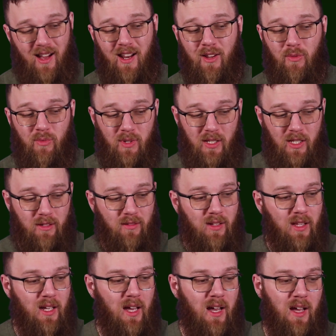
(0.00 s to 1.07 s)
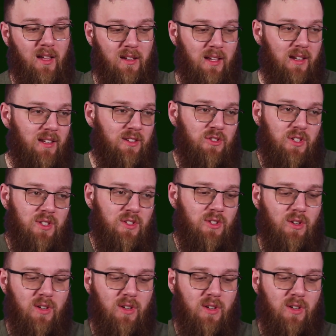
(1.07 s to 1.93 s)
got it really, really hot, and it just